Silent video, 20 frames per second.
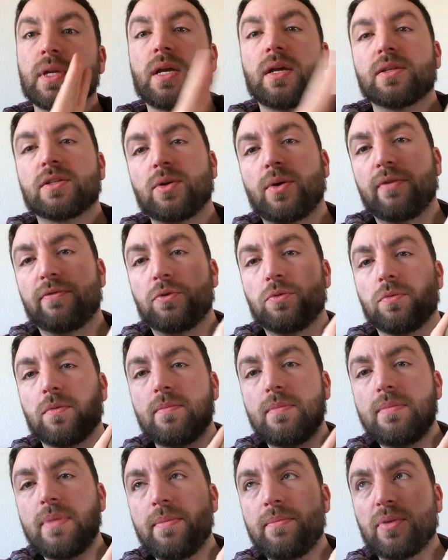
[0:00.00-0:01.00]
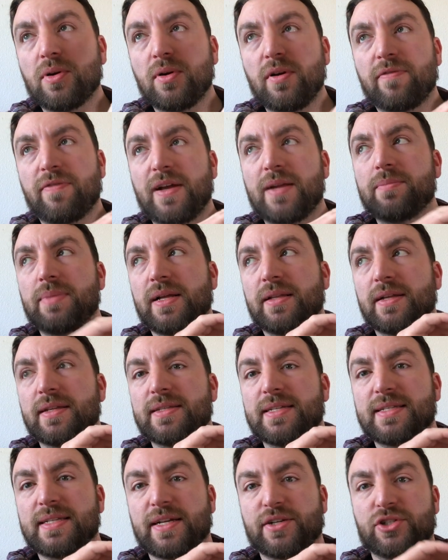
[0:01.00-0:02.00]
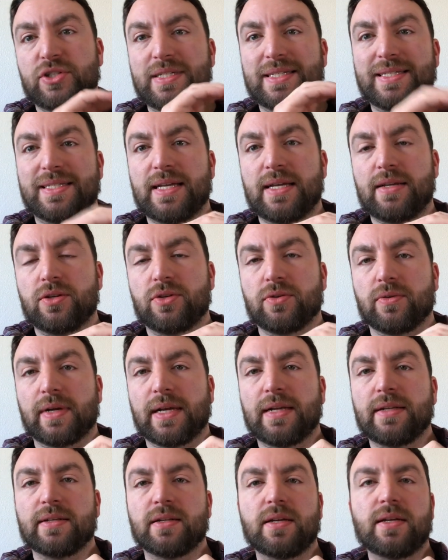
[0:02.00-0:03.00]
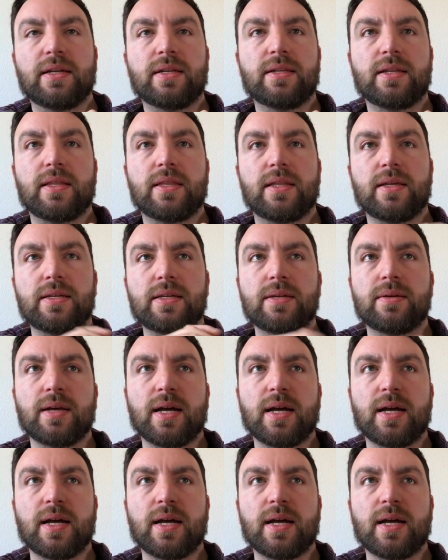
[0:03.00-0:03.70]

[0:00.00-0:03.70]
So if you remember, A Fine Balance is actually set during in, in the